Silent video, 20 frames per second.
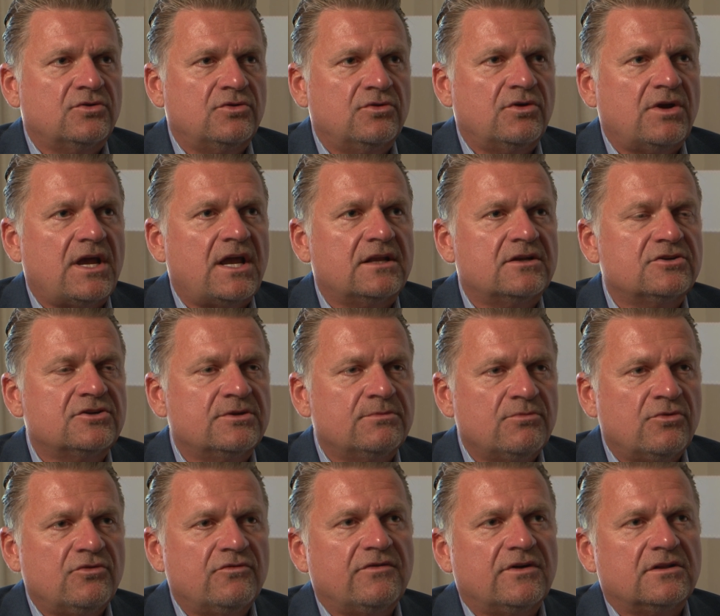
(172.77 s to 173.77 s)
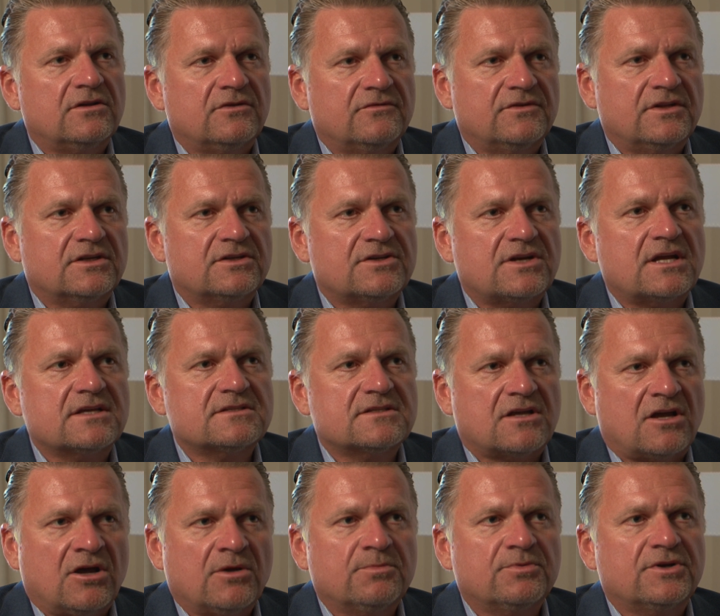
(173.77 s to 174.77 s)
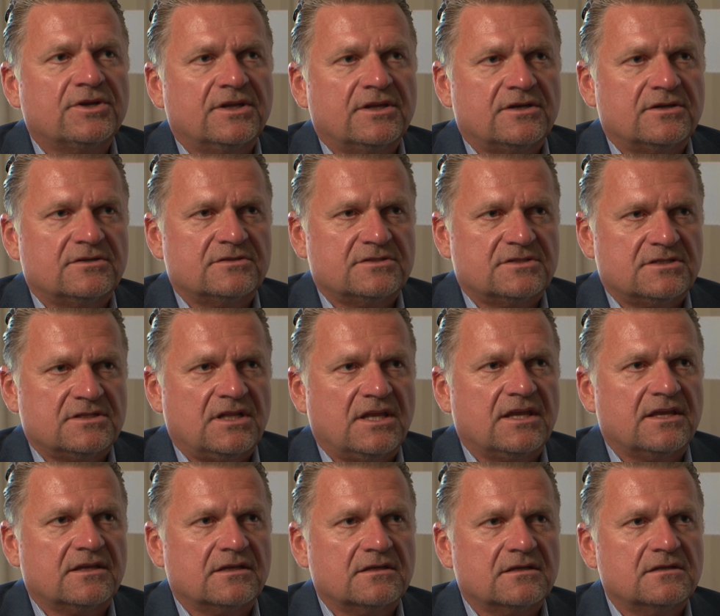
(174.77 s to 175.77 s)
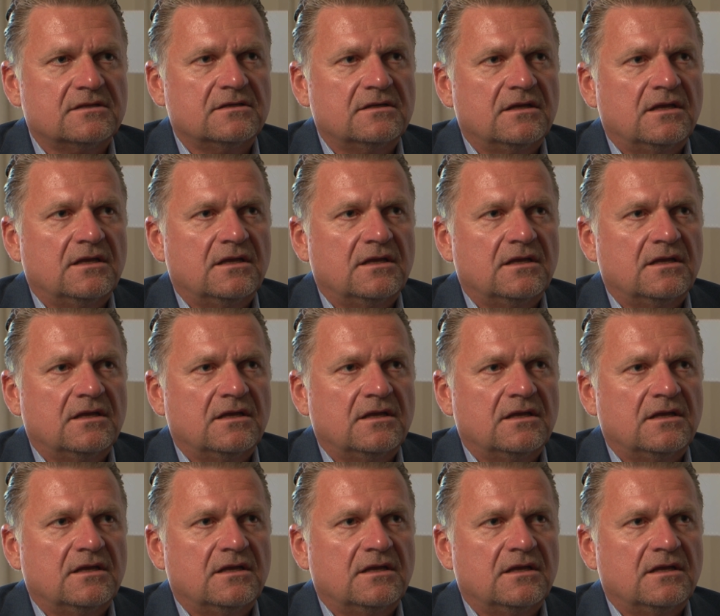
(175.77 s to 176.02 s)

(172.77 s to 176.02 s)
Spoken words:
who had removal of the transobturator sling